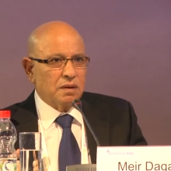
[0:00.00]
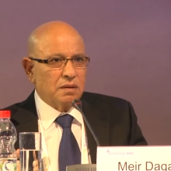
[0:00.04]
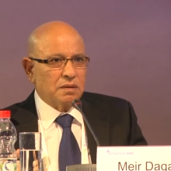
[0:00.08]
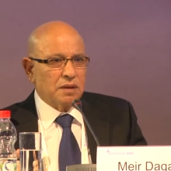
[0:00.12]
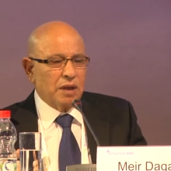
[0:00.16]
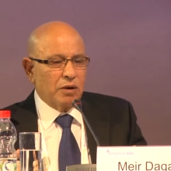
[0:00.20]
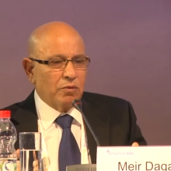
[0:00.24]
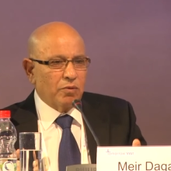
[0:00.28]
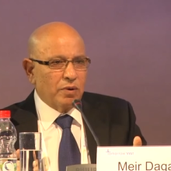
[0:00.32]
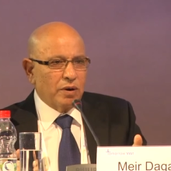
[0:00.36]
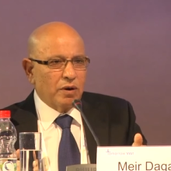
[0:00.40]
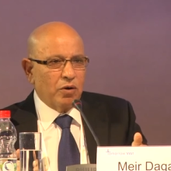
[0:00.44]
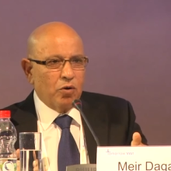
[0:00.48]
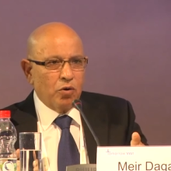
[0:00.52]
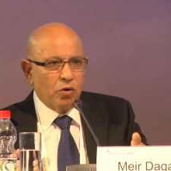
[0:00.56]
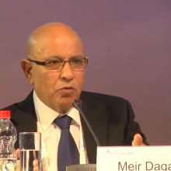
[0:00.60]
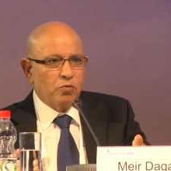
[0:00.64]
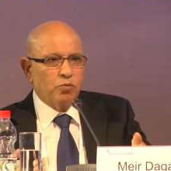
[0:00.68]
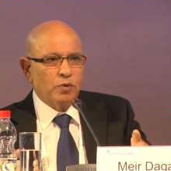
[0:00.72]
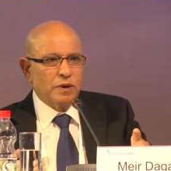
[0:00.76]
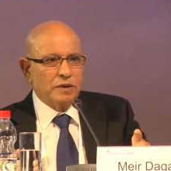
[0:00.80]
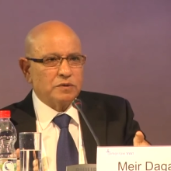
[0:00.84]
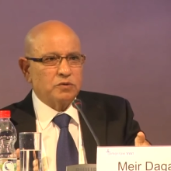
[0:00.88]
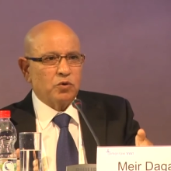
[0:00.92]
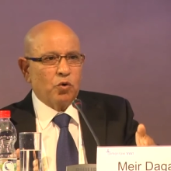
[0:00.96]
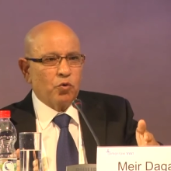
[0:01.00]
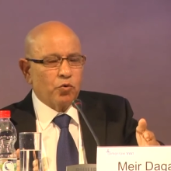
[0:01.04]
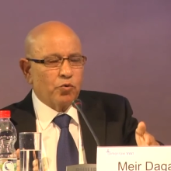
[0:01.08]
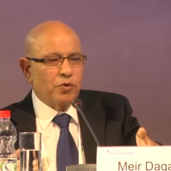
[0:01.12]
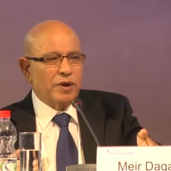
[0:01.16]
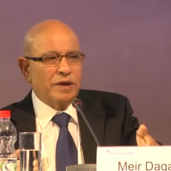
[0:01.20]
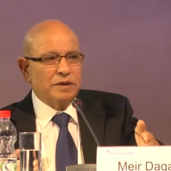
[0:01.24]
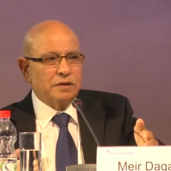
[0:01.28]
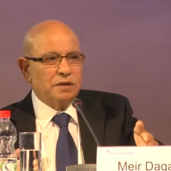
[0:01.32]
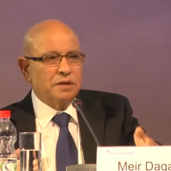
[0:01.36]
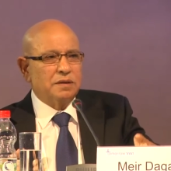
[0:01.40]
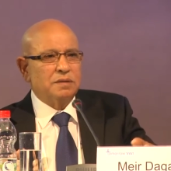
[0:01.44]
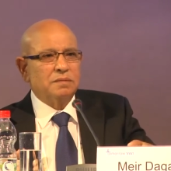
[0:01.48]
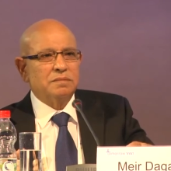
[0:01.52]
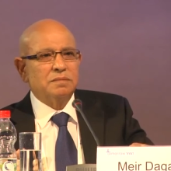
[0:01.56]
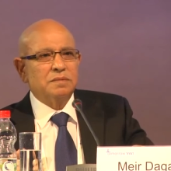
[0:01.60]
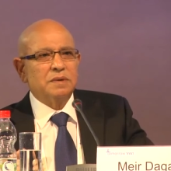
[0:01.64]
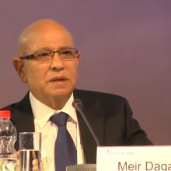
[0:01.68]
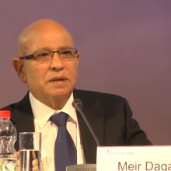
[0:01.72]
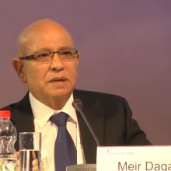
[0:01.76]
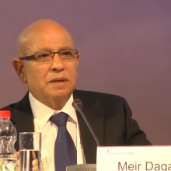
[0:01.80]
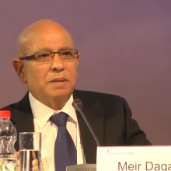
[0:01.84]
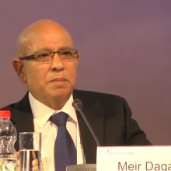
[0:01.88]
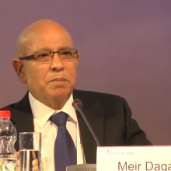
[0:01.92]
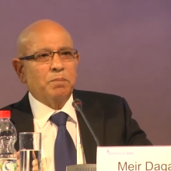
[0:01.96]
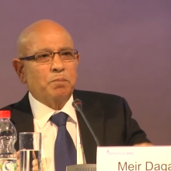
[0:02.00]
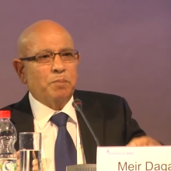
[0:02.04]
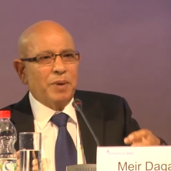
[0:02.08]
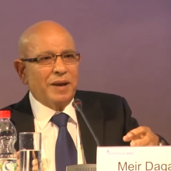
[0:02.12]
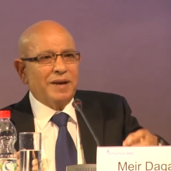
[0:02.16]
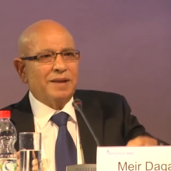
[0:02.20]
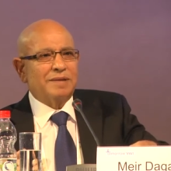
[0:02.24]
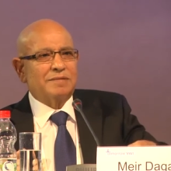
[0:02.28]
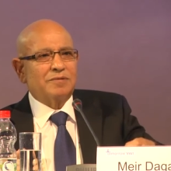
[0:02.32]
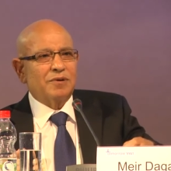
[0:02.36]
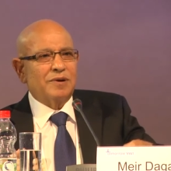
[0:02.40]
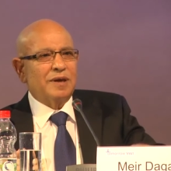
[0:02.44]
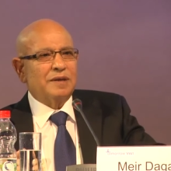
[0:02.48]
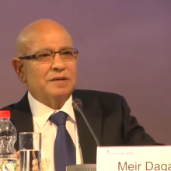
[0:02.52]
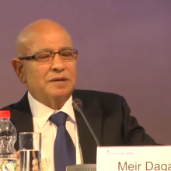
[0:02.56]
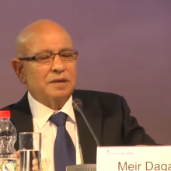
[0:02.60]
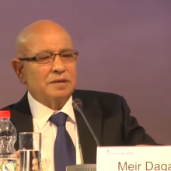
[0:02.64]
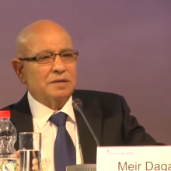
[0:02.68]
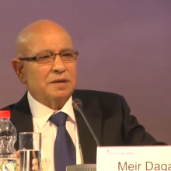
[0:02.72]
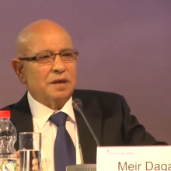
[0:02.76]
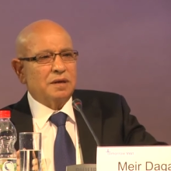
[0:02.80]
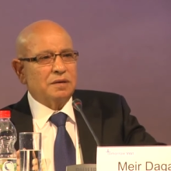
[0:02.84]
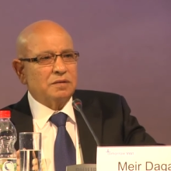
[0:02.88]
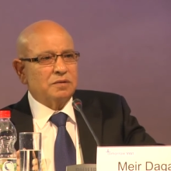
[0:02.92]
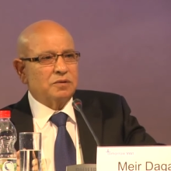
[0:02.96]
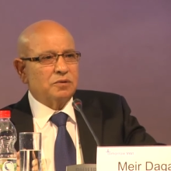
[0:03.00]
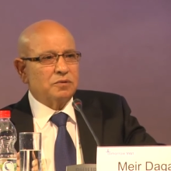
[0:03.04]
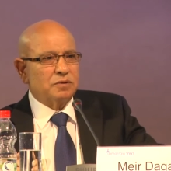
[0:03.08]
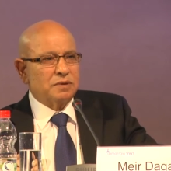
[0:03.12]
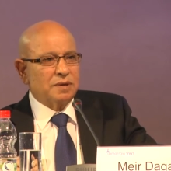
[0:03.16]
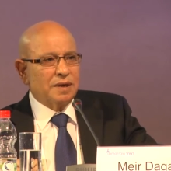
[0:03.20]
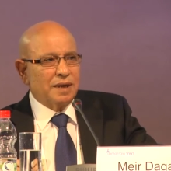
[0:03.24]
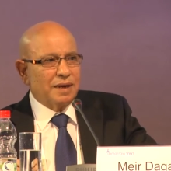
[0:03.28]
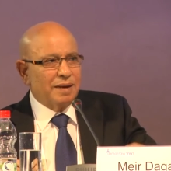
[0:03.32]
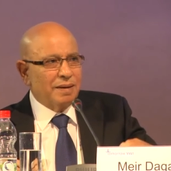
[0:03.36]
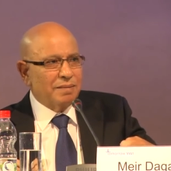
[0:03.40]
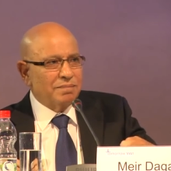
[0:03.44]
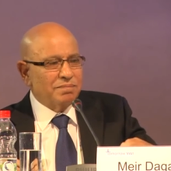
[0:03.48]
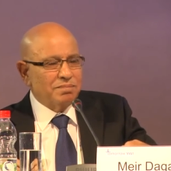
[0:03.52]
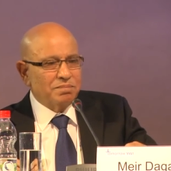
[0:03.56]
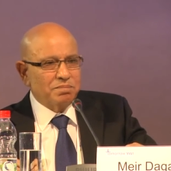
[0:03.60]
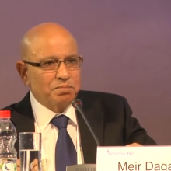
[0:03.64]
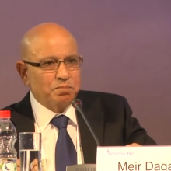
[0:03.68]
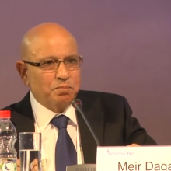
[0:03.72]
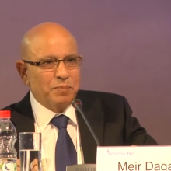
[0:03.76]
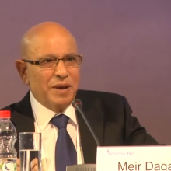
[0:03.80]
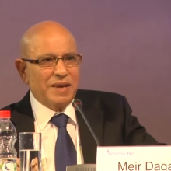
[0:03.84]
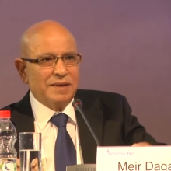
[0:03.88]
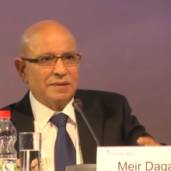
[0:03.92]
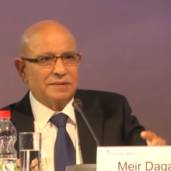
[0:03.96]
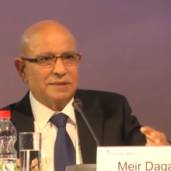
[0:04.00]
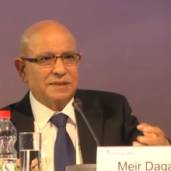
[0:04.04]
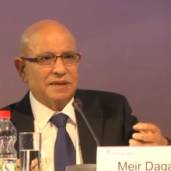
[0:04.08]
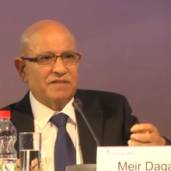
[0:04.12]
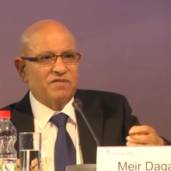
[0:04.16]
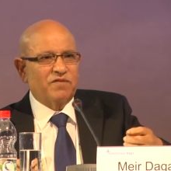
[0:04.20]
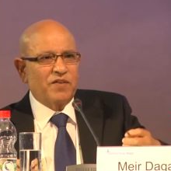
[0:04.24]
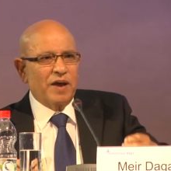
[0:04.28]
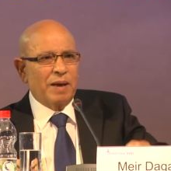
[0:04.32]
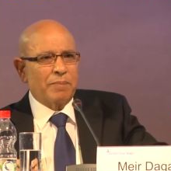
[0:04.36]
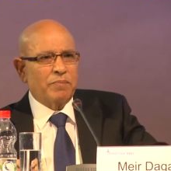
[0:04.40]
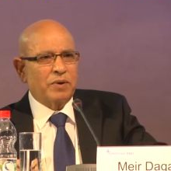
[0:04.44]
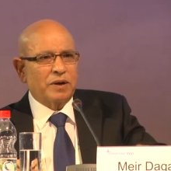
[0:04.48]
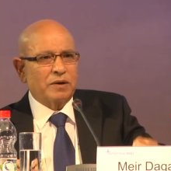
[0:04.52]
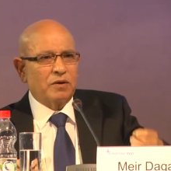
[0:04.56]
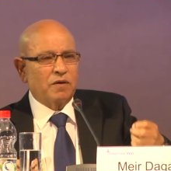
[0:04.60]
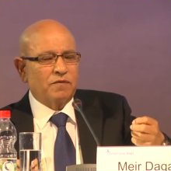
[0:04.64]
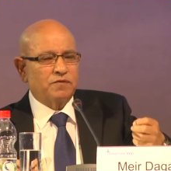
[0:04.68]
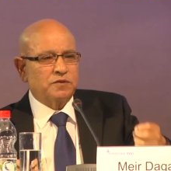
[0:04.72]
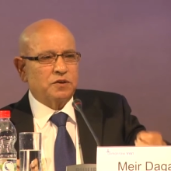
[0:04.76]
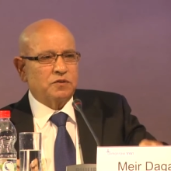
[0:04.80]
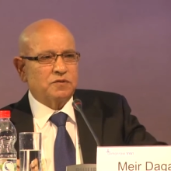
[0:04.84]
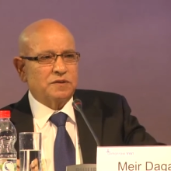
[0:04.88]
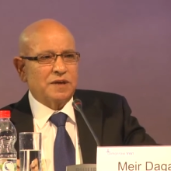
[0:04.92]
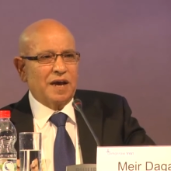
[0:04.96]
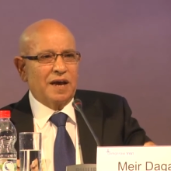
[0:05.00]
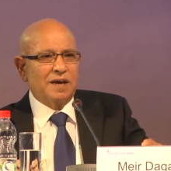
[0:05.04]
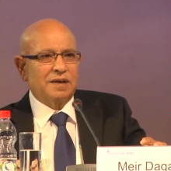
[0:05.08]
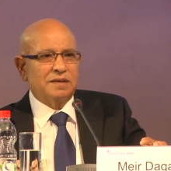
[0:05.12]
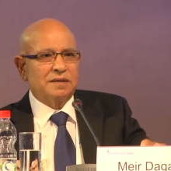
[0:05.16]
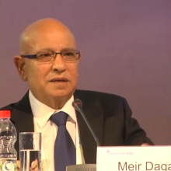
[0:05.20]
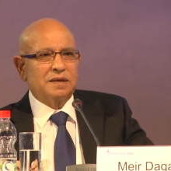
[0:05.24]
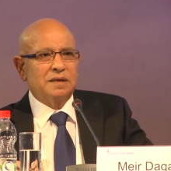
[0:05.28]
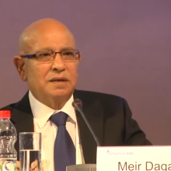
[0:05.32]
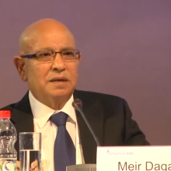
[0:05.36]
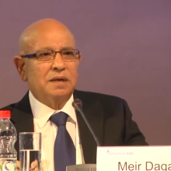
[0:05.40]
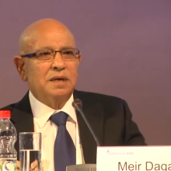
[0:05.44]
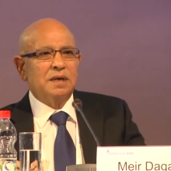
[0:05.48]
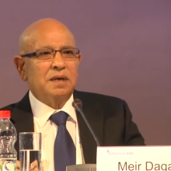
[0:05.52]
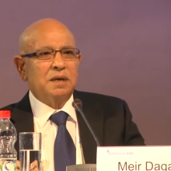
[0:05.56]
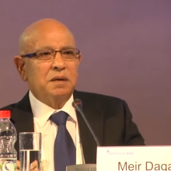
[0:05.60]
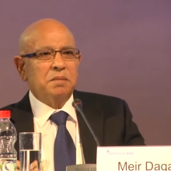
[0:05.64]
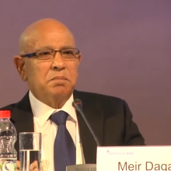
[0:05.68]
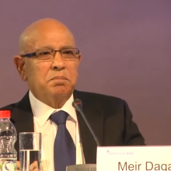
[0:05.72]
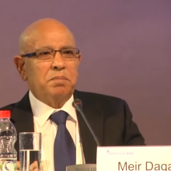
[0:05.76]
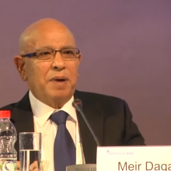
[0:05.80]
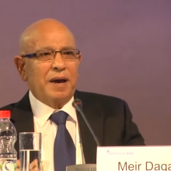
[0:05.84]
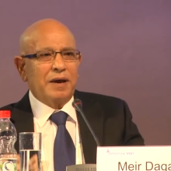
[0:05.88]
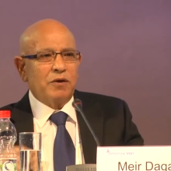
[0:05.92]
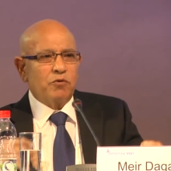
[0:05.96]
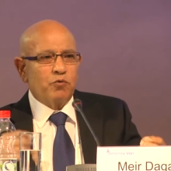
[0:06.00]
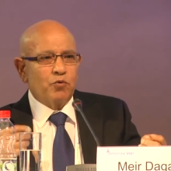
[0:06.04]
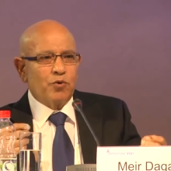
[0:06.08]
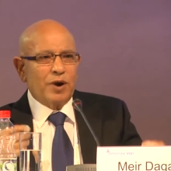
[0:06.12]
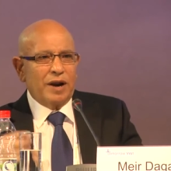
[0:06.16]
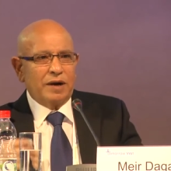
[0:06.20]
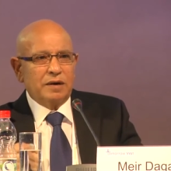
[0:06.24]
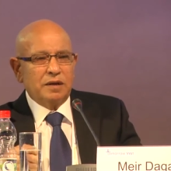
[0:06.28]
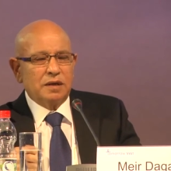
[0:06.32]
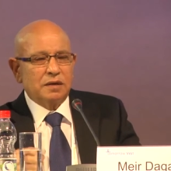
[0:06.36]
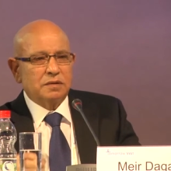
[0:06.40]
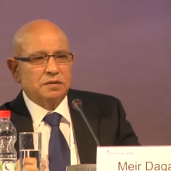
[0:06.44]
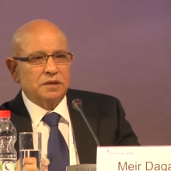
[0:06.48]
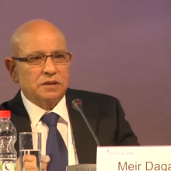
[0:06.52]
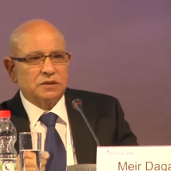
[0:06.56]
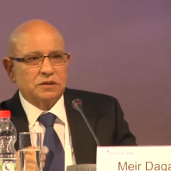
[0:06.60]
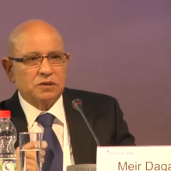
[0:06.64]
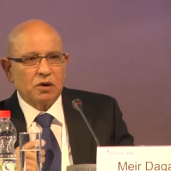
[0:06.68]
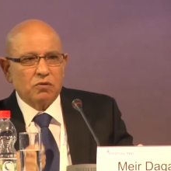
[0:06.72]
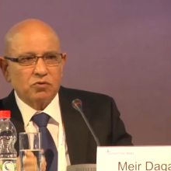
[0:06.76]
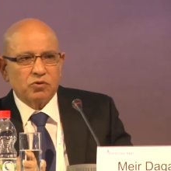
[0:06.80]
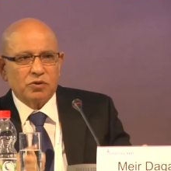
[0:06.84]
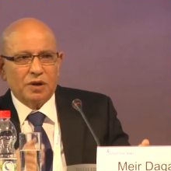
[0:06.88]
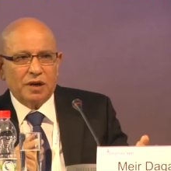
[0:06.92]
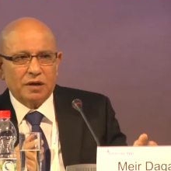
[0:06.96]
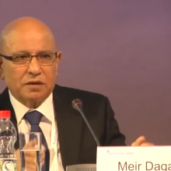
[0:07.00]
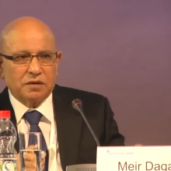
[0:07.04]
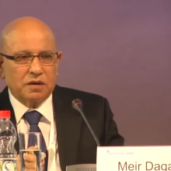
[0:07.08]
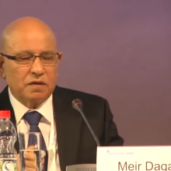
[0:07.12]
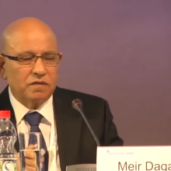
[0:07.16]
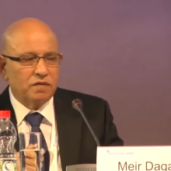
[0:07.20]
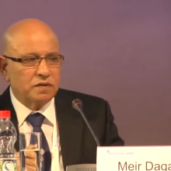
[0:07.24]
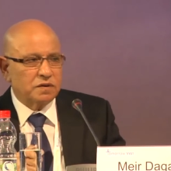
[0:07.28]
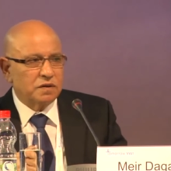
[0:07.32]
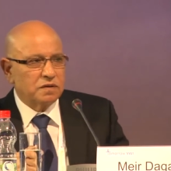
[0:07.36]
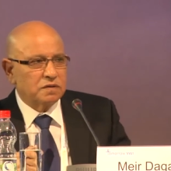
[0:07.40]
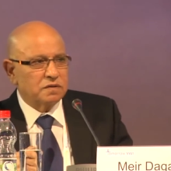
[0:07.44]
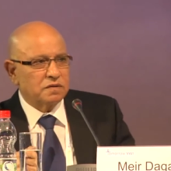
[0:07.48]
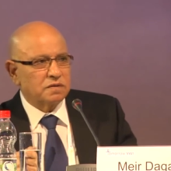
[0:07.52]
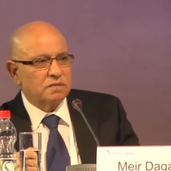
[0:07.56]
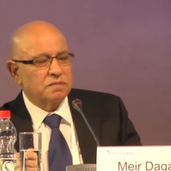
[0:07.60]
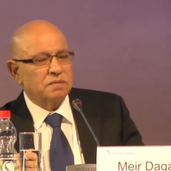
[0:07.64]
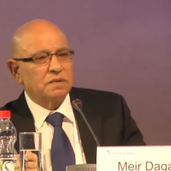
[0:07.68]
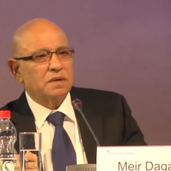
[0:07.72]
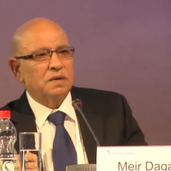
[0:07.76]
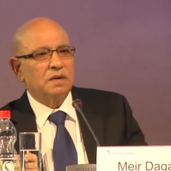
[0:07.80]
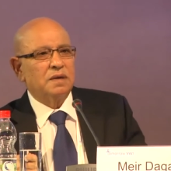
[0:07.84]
They were always already penetrated into the basic fabric of society by running the social activities.